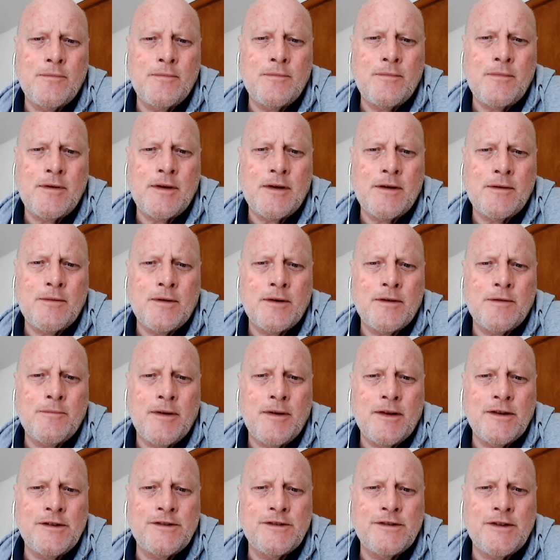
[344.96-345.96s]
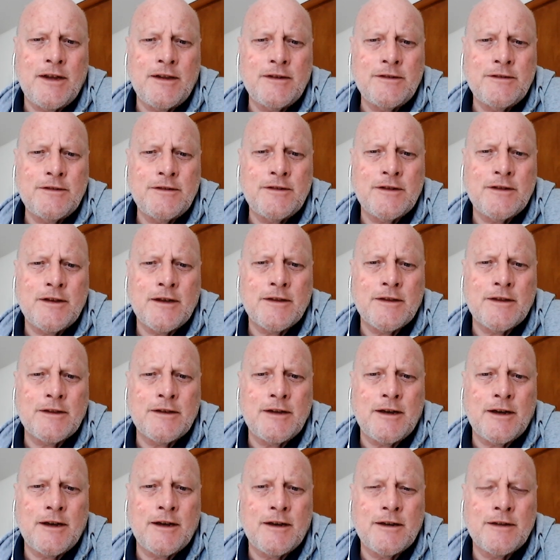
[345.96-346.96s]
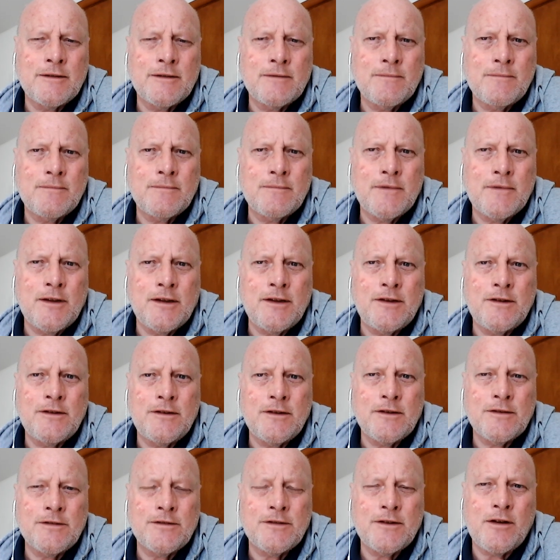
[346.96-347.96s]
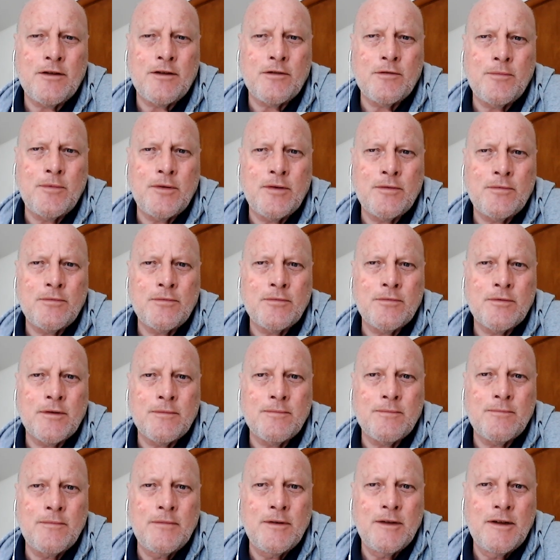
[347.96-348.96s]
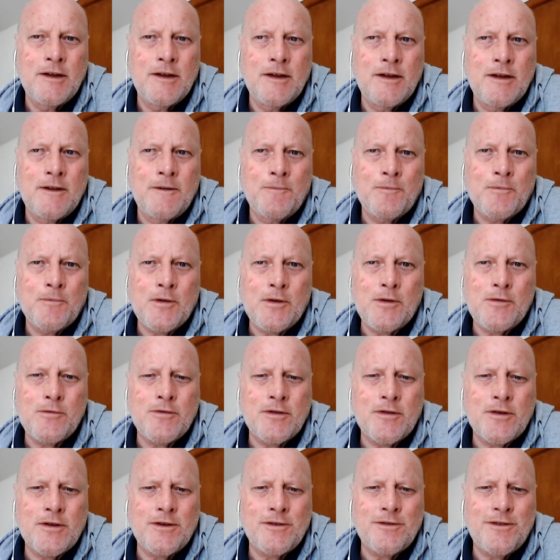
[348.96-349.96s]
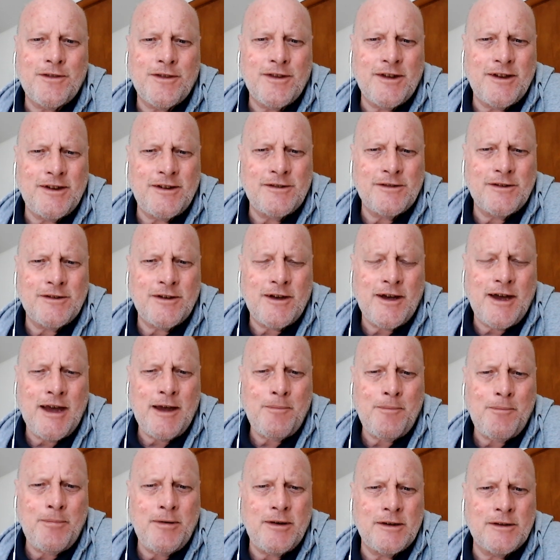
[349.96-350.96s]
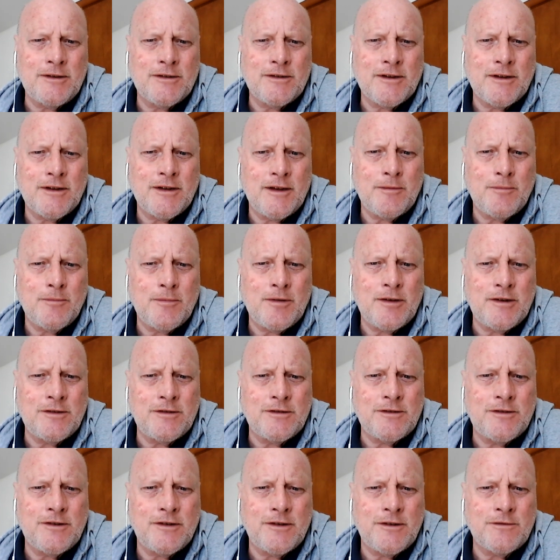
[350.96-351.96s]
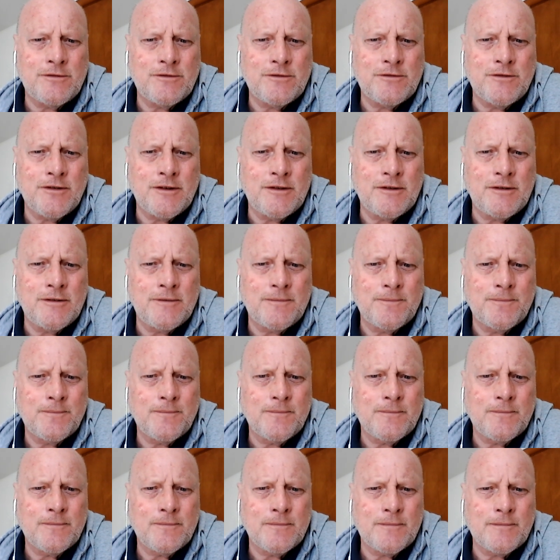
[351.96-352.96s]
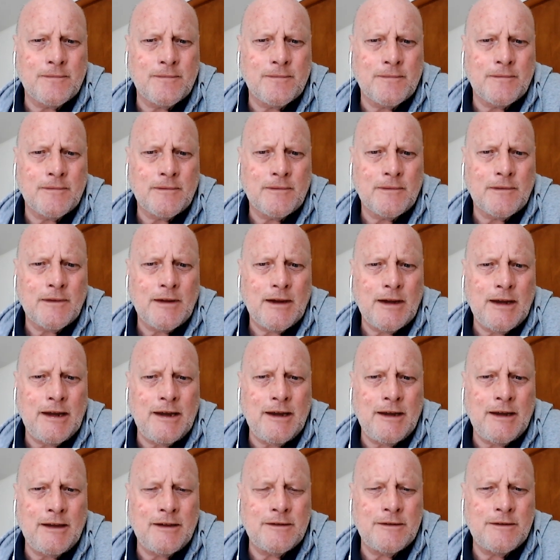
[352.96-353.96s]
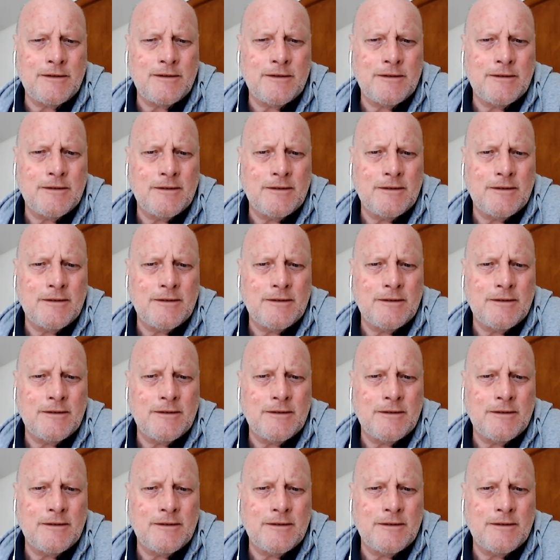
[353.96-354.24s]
one of my sons the other day, and he just told me all the good things that are happening to him and his children, and